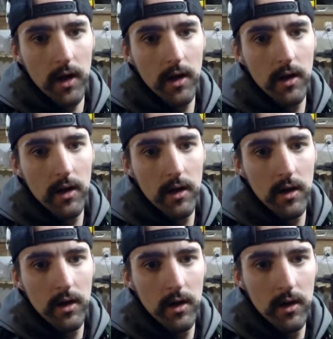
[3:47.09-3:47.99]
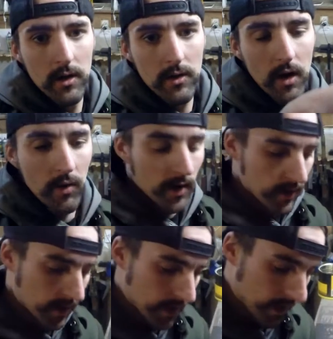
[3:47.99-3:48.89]
it. So we're going
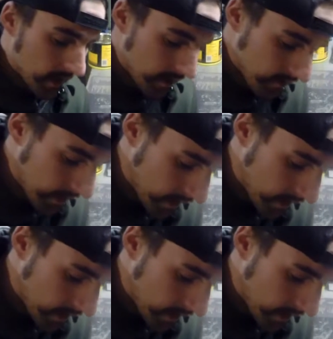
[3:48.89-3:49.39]
to take that off.